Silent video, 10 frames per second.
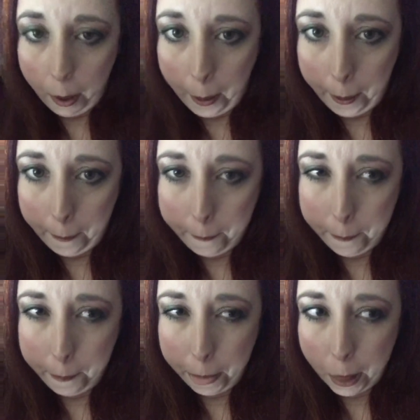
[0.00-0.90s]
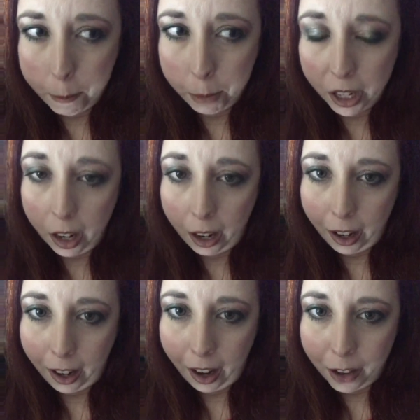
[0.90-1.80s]
But
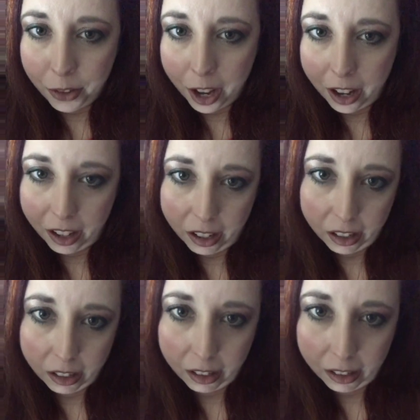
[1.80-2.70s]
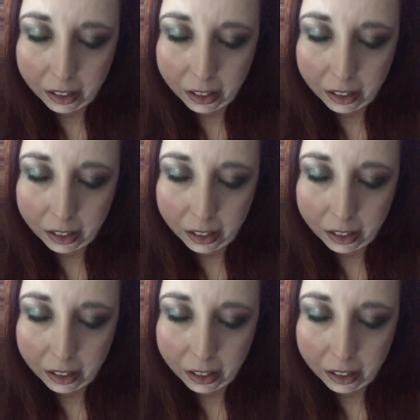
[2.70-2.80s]
I've kind of,